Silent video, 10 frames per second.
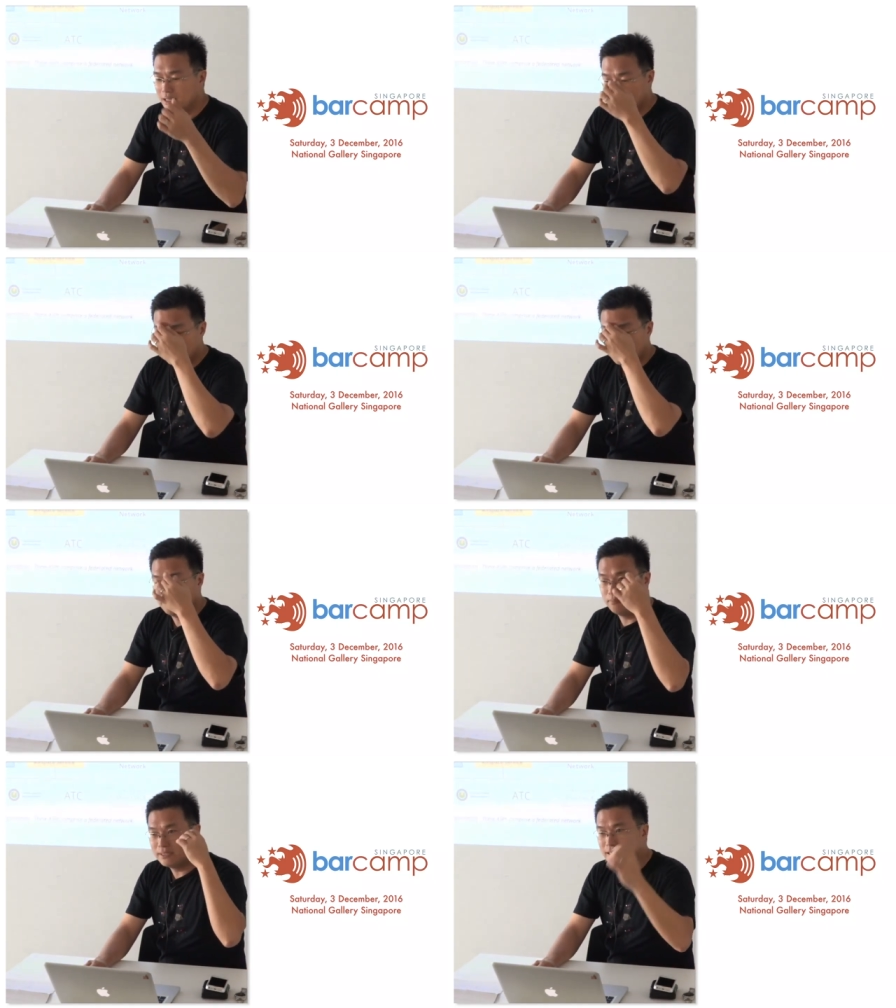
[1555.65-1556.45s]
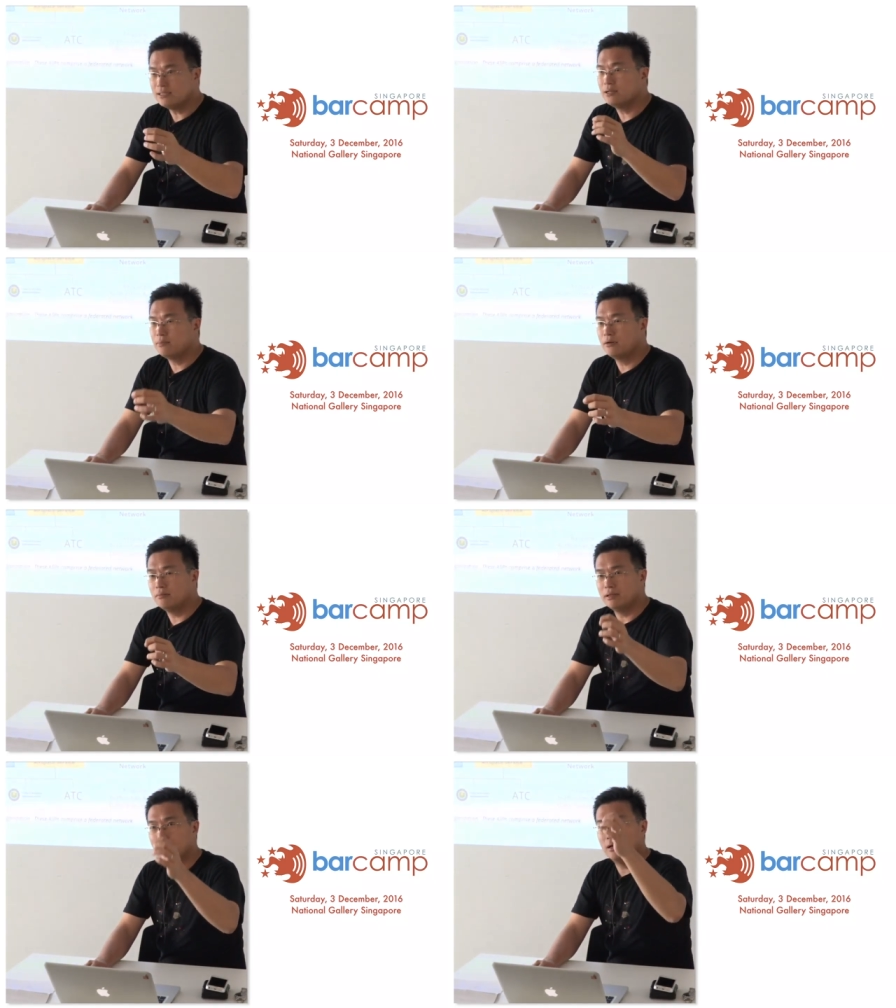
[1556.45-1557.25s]
The, the precisely the
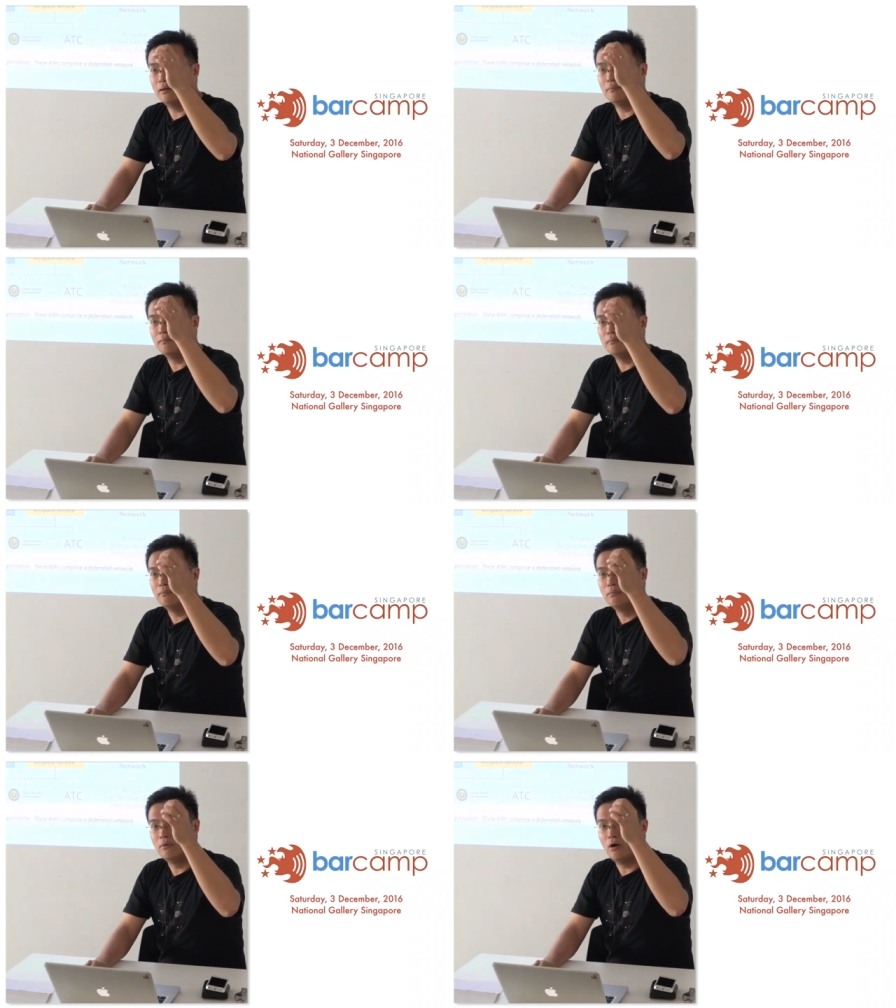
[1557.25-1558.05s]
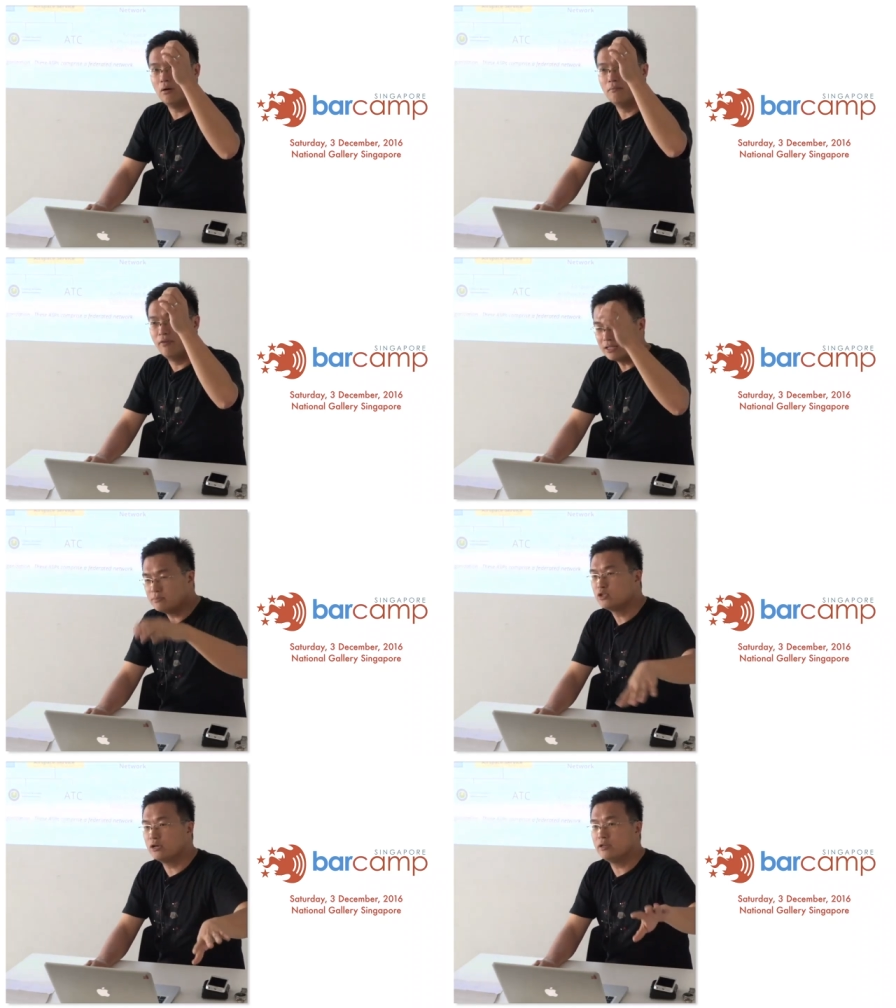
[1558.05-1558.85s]
problem. Um,
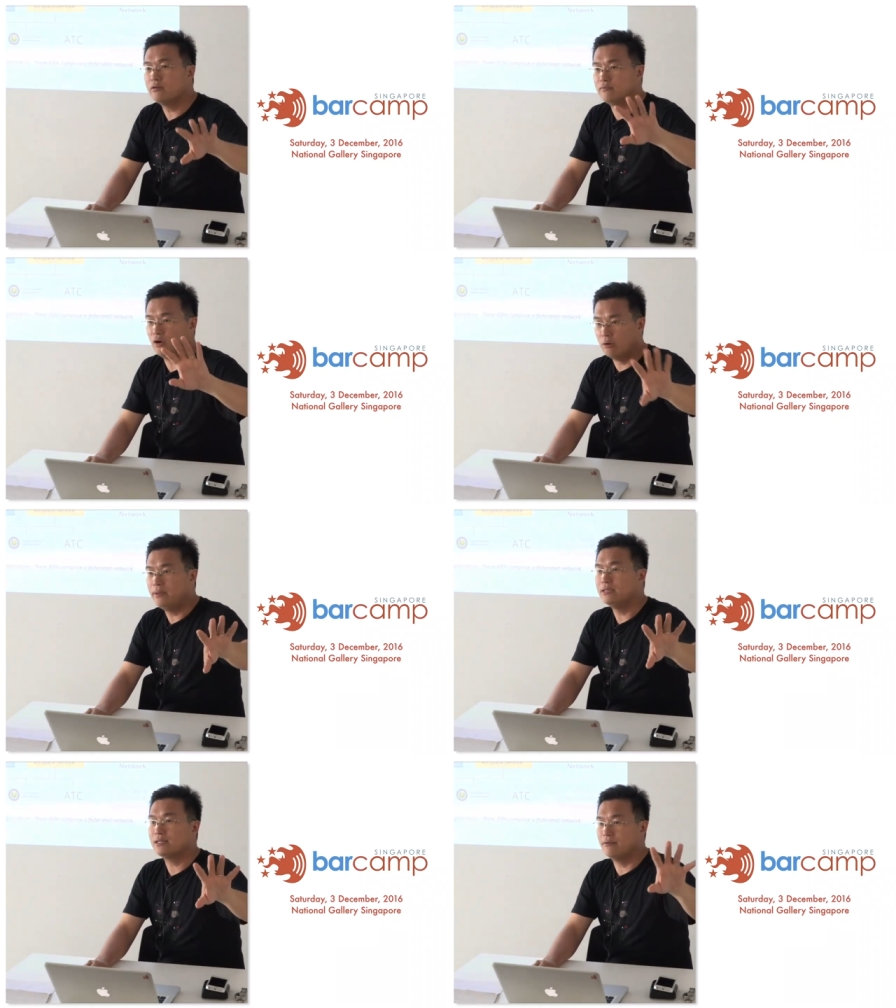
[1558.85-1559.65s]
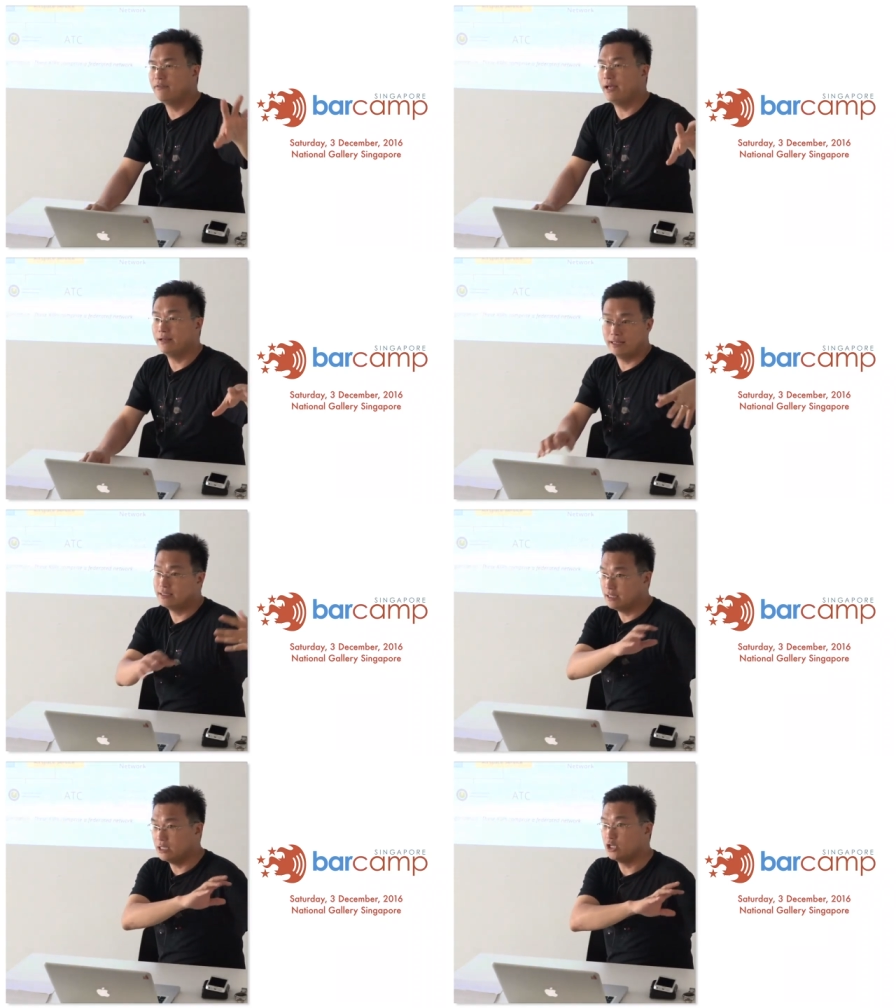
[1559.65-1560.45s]
vast majority of hobbyists are flying like
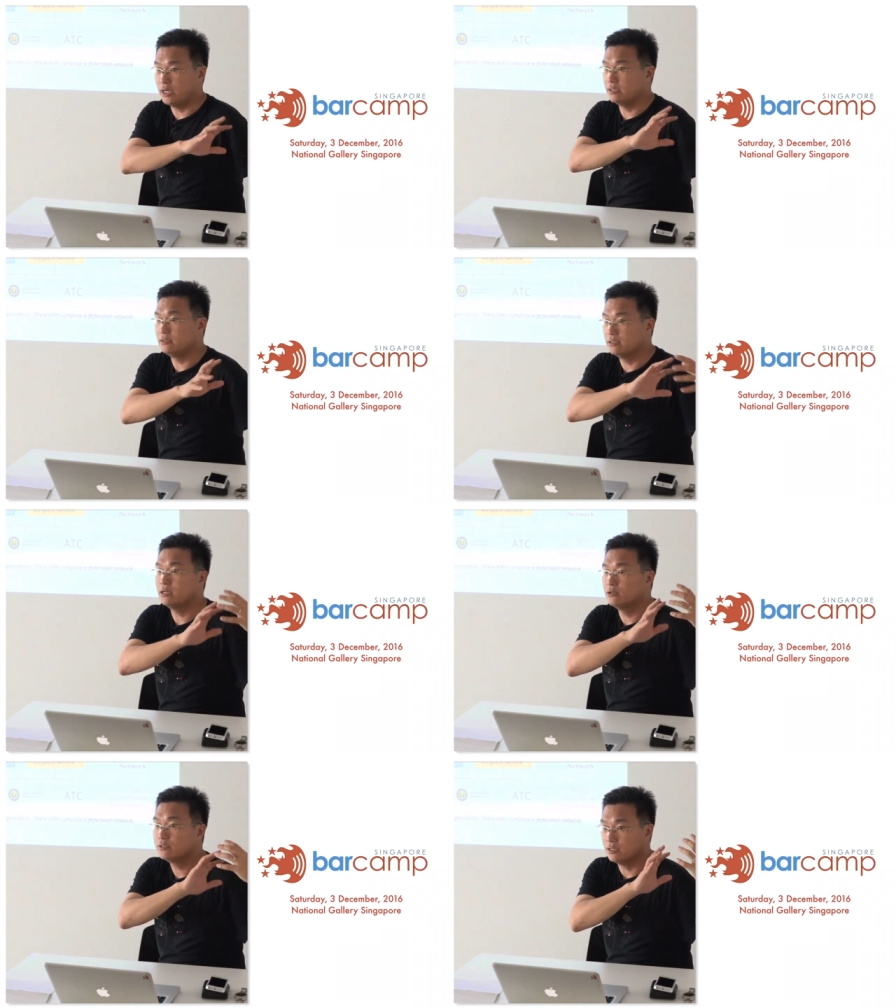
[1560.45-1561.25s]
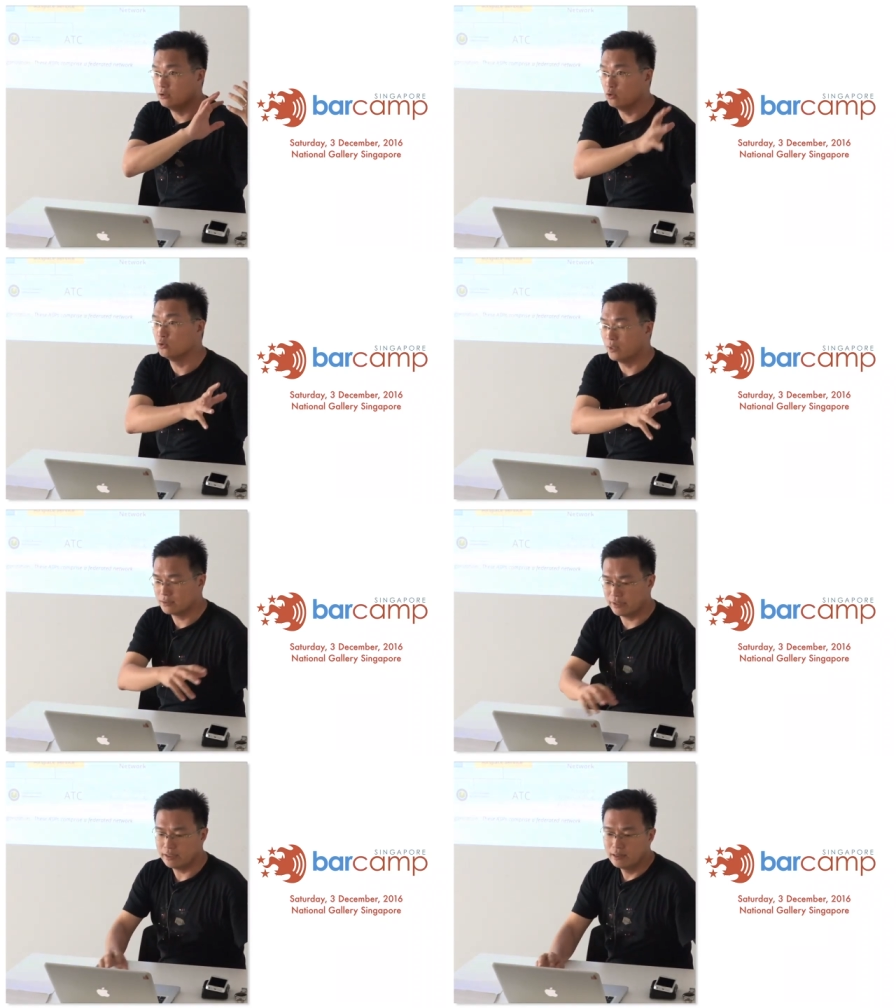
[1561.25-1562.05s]
say DJIs, those are, those are the known
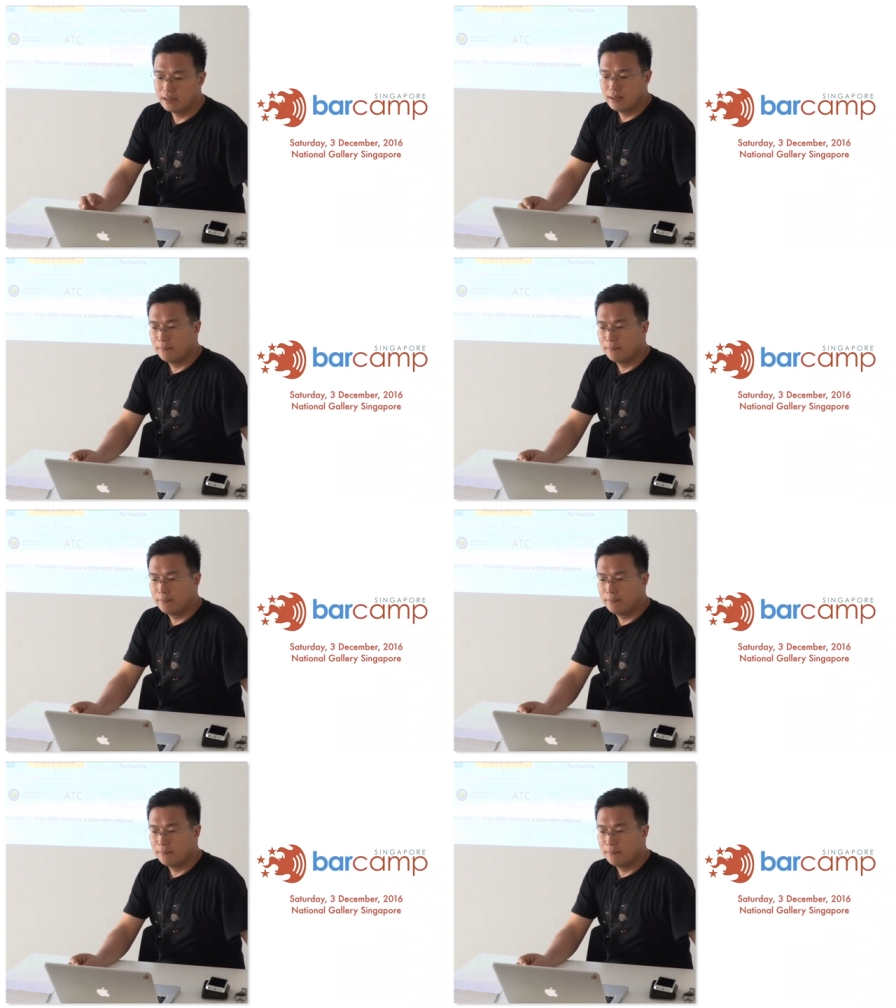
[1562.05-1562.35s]
ones, right? Yeah.